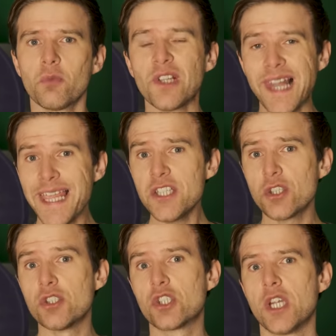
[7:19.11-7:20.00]
the
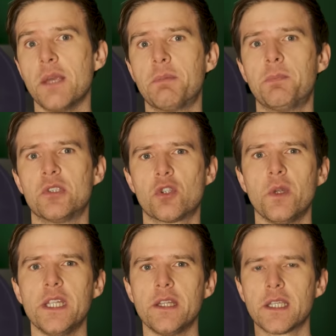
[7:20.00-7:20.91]
relationship
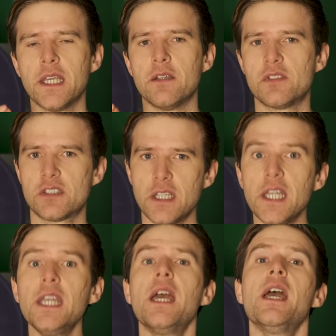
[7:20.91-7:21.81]
between the key of
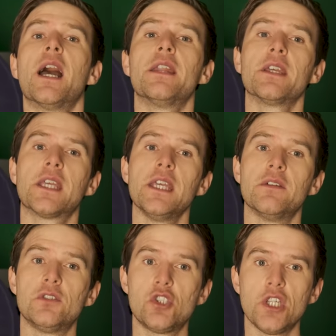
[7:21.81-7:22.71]
C and the key
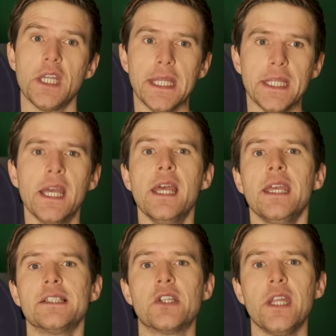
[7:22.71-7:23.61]
of G
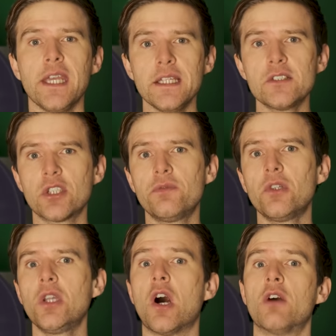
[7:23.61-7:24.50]
is an
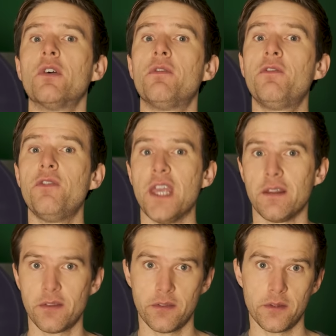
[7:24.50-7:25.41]
interval of a
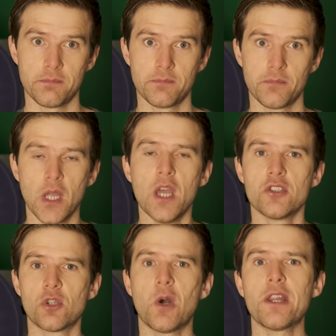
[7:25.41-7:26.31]
fifth.
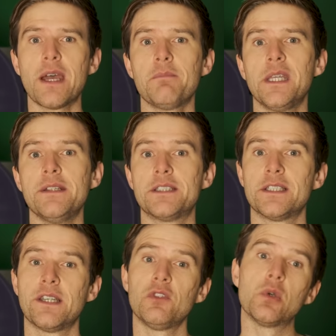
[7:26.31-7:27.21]
So what that means
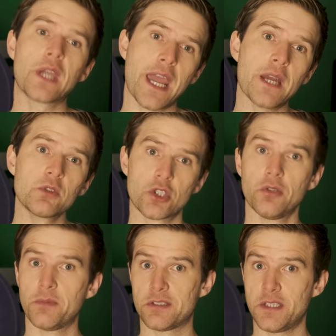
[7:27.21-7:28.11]
is if you count
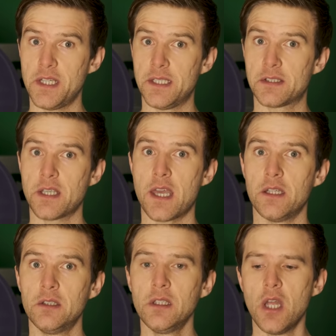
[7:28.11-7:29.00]
up the C
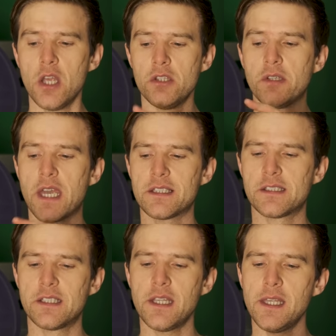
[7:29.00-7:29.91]
scale, you get
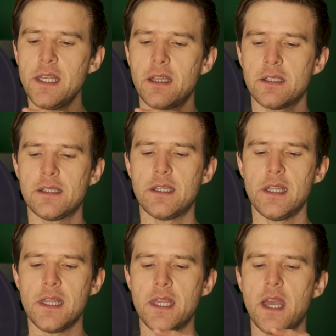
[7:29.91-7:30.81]
C,
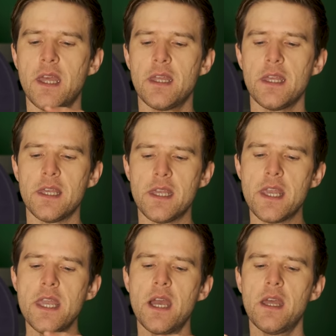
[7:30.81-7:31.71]
D,
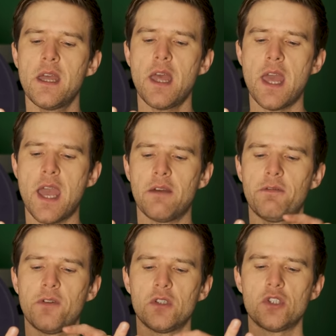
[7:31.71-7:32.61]
E,
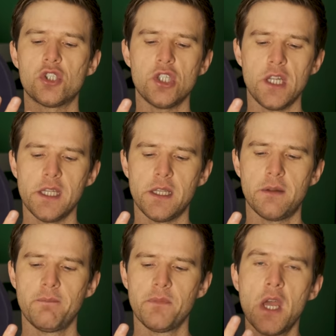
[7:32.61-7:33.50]
F, G.
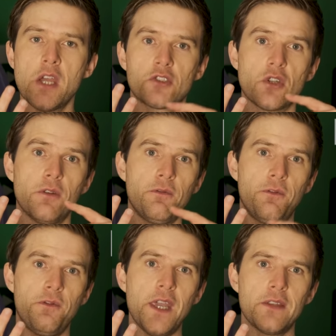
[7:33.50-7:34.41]
So the
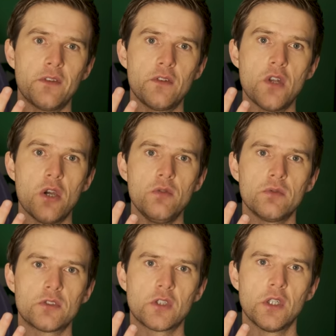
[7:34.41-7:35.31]
fifth
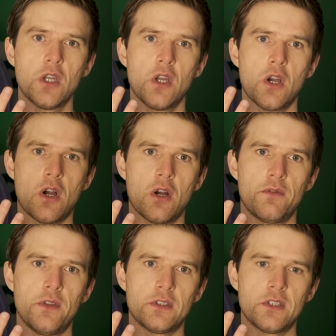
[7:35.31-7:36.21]
note
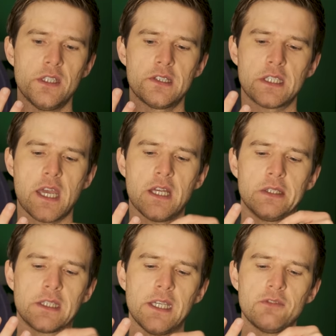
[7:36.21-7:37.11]
of the C
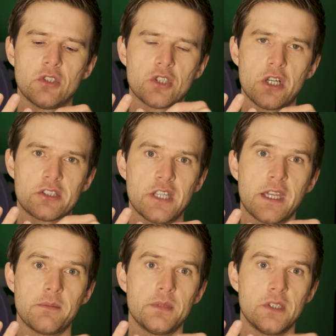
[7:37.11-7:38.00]
scale gives us our
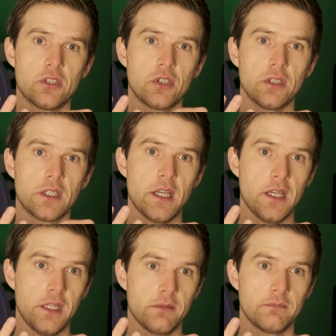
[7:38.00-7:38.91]
second position
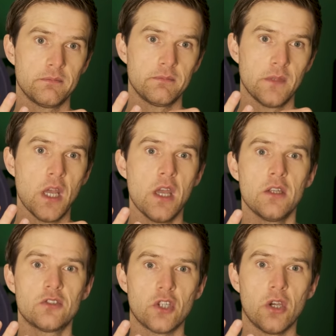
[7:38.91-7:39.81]
key.
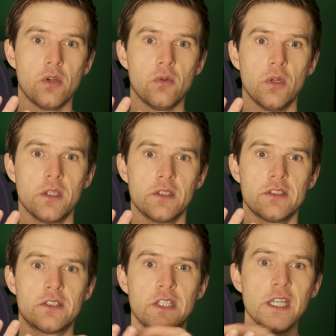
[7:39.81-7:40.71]
So
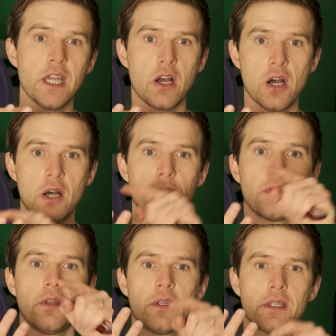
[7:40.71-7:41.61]
C harp,
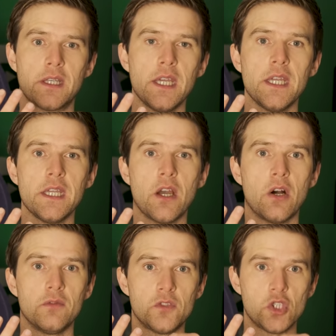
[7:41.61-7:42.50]
key
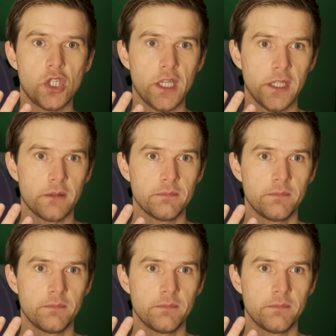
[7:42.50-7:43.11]
of G.